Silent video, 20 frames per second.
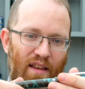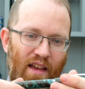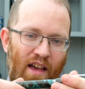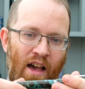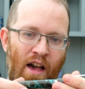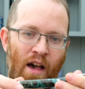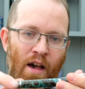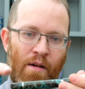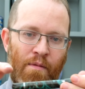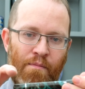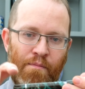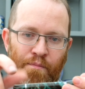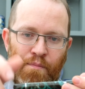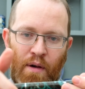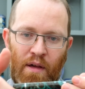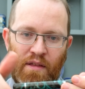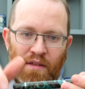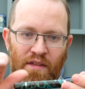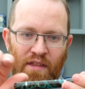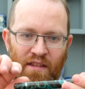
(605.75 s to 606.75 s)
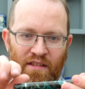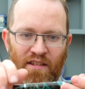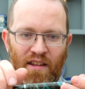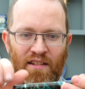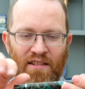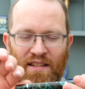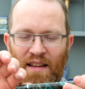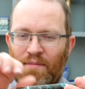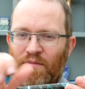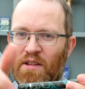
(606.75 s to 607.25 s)
but it
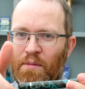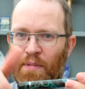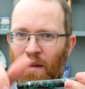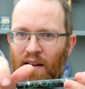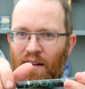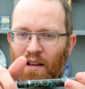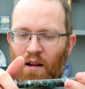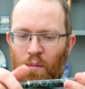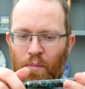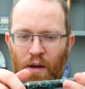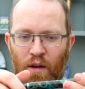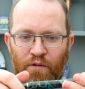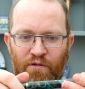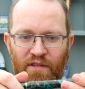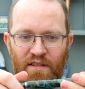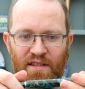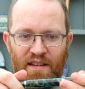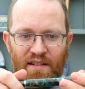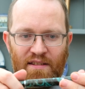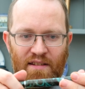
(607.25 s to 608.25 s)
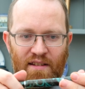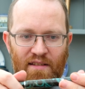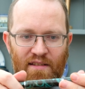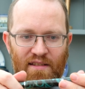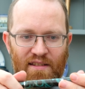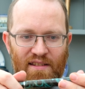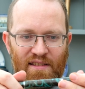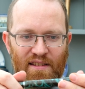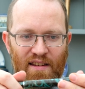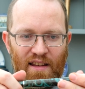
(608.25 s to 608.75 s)
does seem to be a little bit of
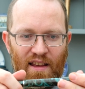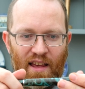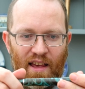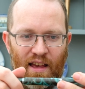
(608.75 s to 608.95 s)
resistance